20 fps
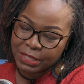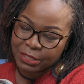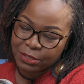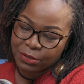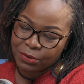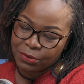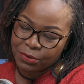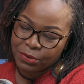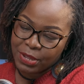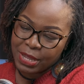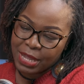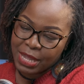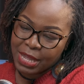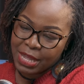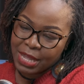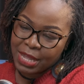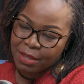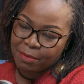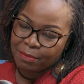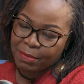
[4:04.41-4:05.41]
So
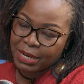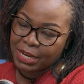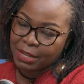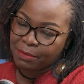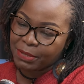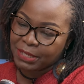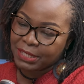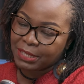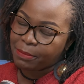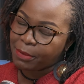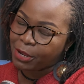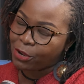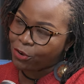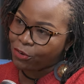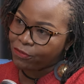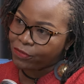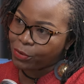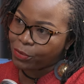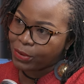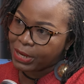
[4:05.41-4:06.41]
my name is
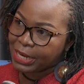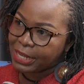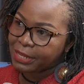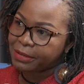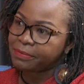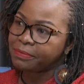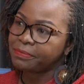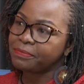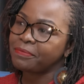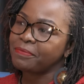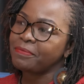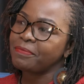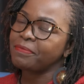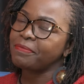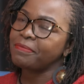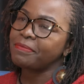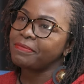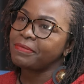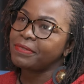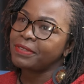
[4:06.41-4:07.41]
Wala. Yes.